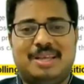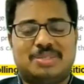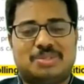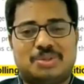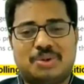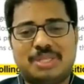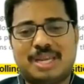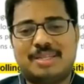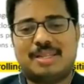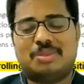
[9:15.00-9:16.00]
so
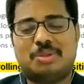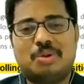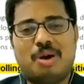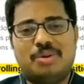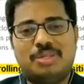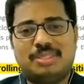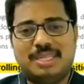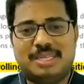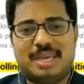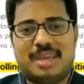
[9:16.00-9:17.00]
that throughout the
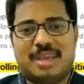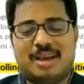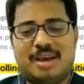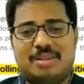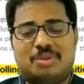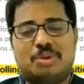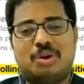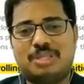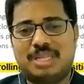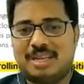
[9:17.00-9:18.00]
day or
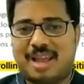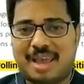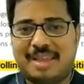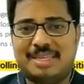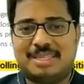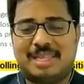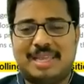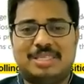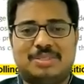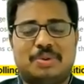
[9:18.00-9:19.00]
throughout the night, there
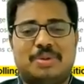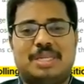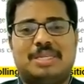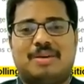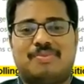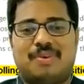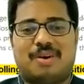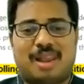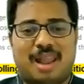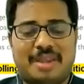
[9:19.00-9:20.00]
is no need of
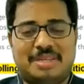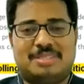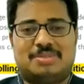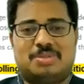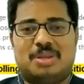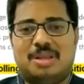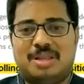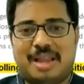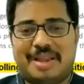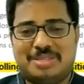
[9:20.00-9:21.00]
uh, lights,
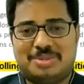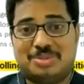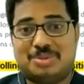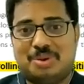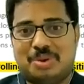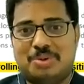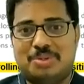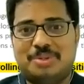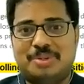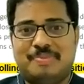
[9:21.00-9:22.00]
lights to
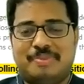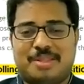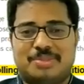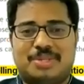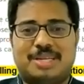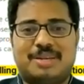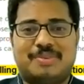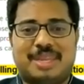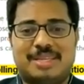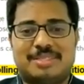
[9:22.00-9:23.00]
glow so that
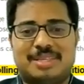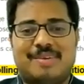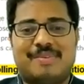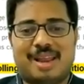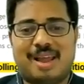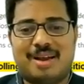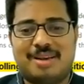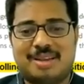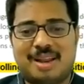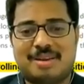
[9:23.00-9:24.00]
we can save a
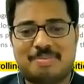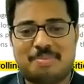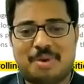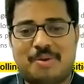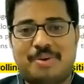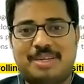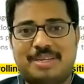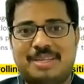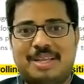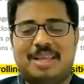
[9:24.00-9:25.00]
lot, a lot of power.
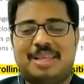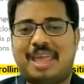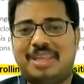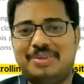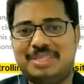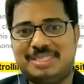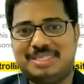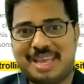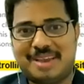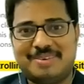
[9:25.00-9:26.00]
A unit
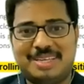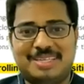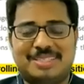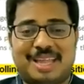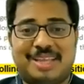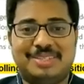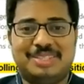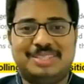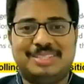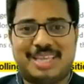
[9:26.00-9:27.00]
saved is a
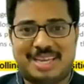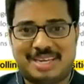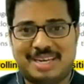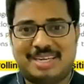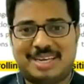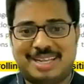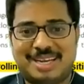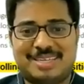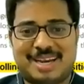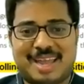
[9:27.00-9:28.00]
unit generated.
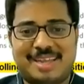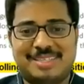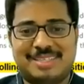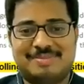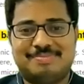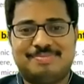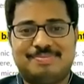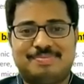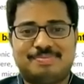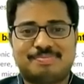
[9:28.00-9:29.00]
That's right.
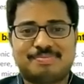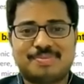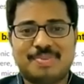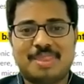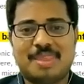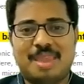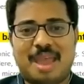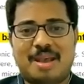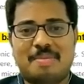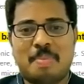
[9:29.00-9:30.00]

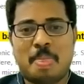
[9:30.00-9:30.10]
Yeah.